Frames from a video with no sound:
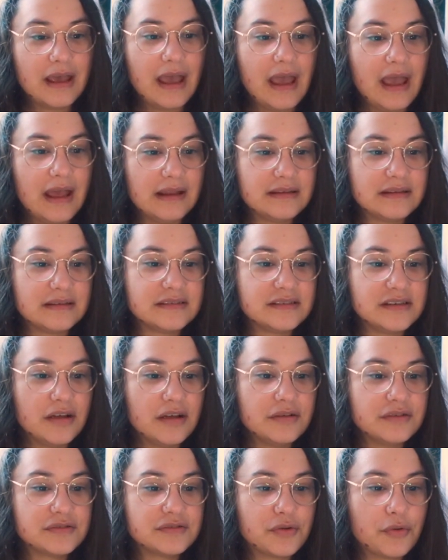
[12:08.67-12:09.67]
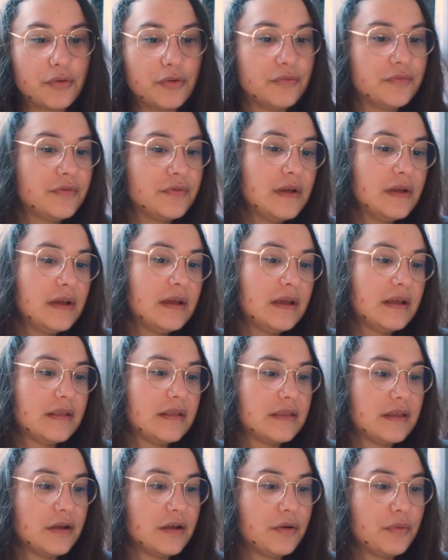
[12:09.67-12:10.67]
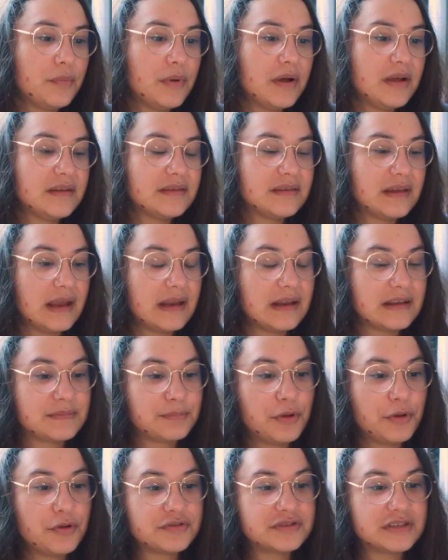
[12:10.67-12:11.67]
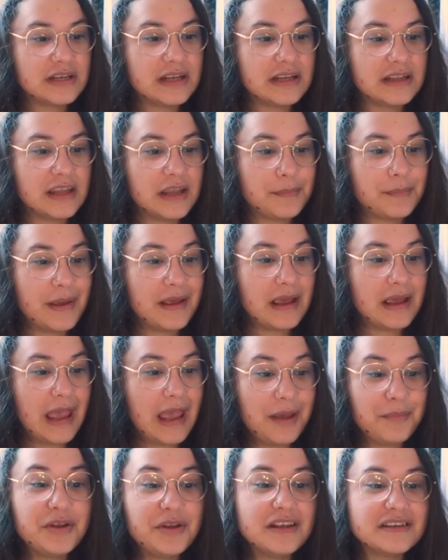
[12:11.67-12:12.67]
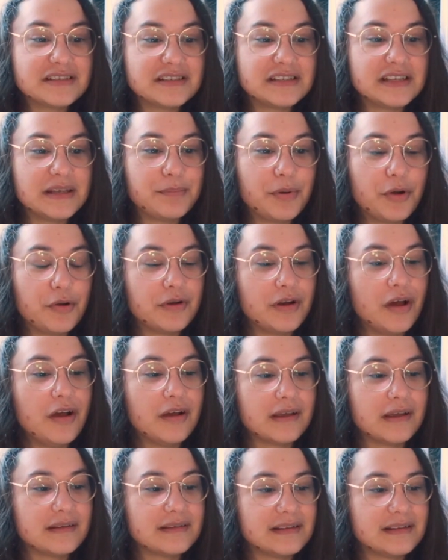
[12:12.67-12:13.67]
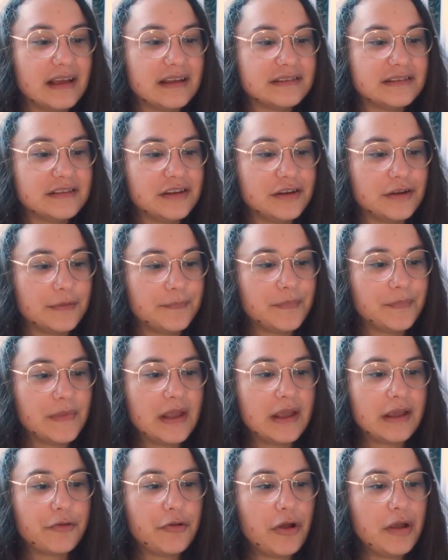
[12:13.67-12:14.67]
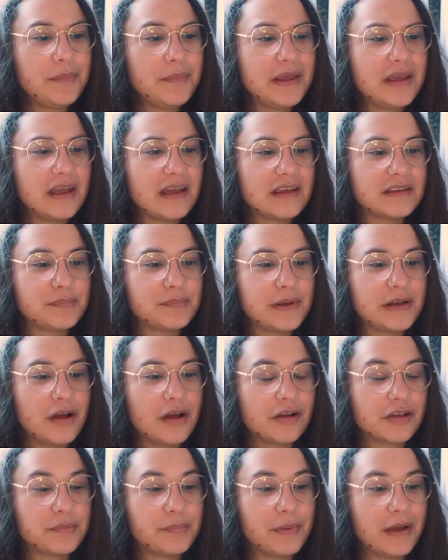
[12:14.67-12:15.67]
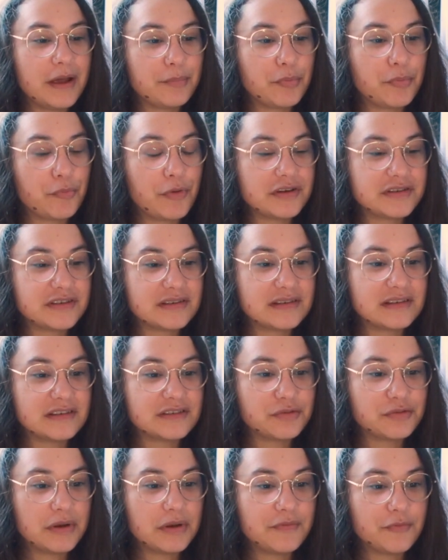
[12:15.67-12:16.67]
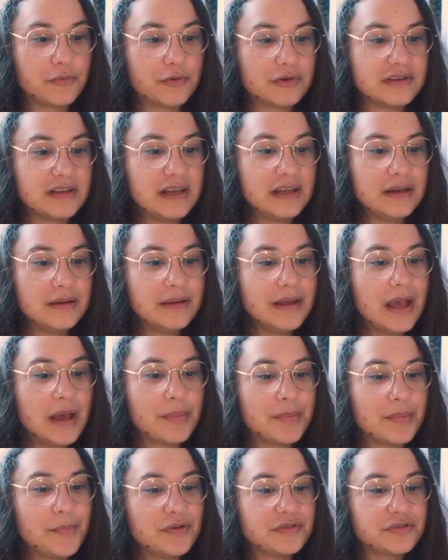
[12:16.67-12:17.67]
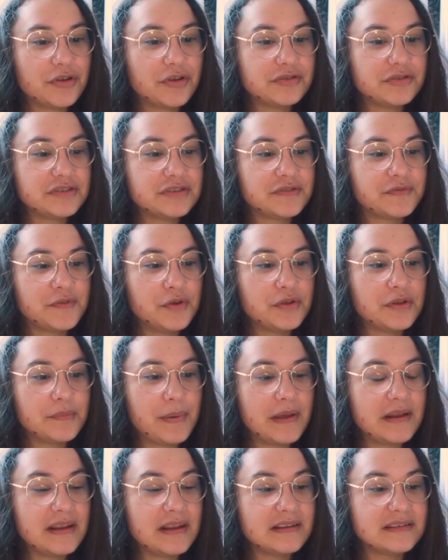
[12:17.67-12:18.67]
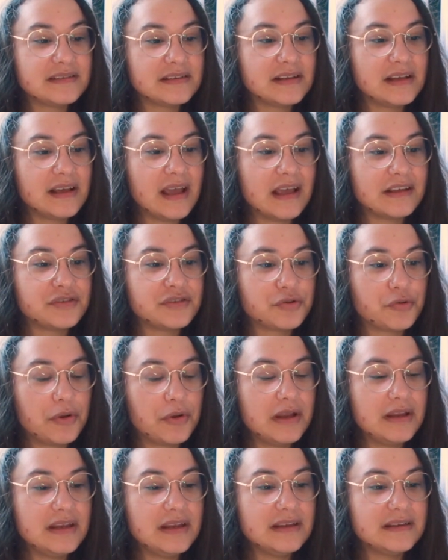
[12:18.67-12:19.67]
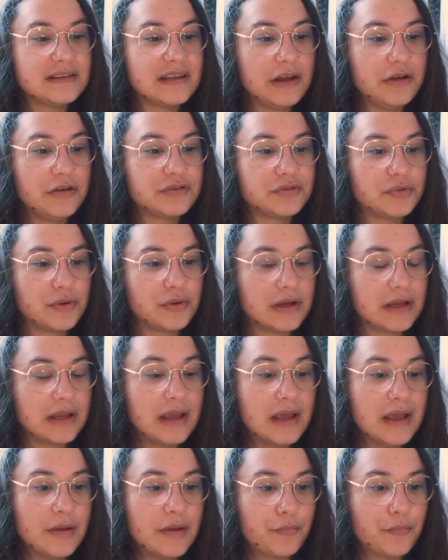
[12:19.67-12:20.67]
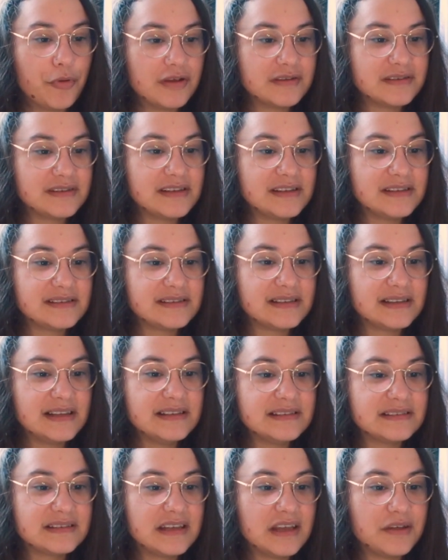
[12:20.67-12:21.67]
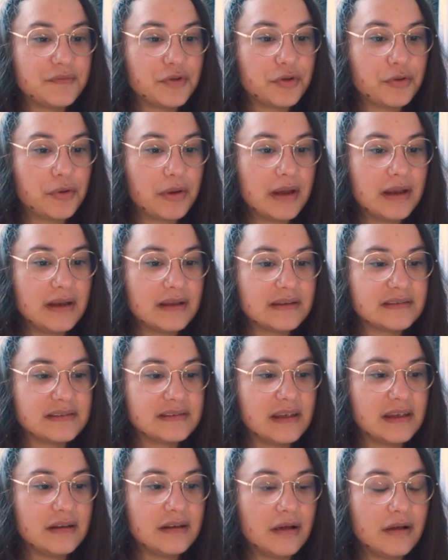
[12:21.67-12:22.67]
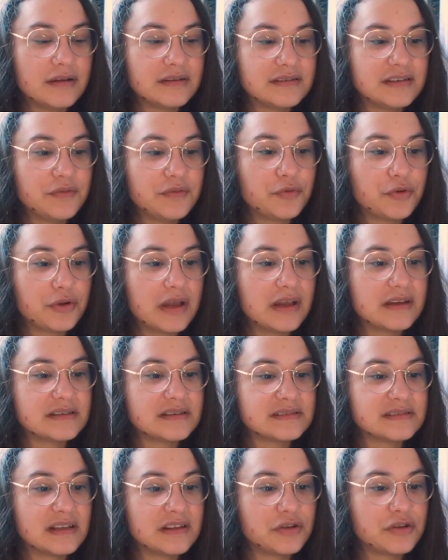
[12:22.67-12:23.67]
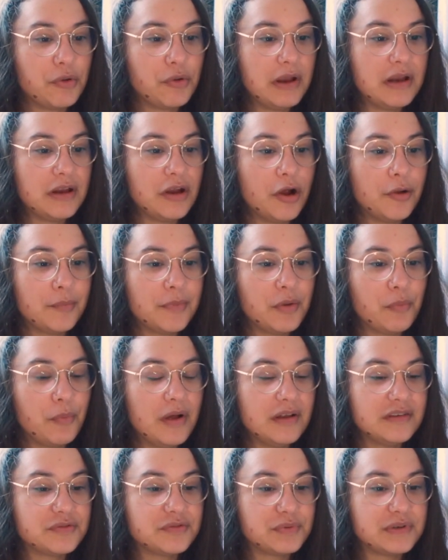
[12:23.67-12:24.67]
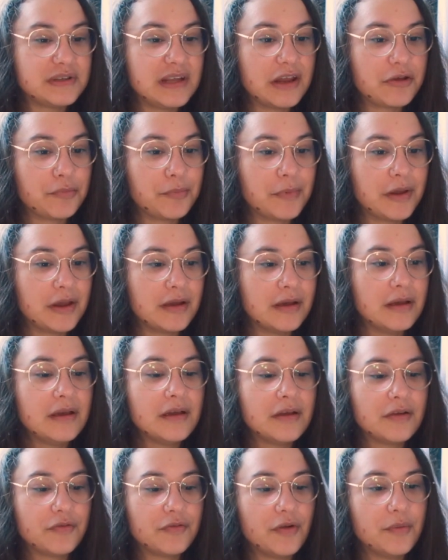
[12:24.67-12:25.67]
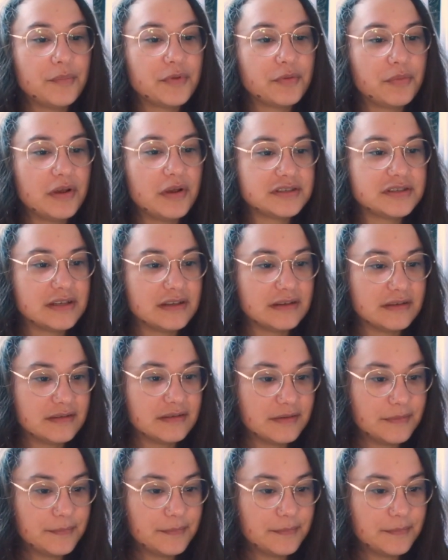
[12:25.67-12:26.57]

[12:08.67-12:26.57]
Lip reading: At Dyankov, there was an explosion in the ammunition depot in August last year. Crimea has been occupied by Russia since 2014. Most countries view the peninsula as Ukrainian territory. President Zelensky of Ukraine has said on several occasions that the Ukrainian army wants to retake Crimea from the Russians.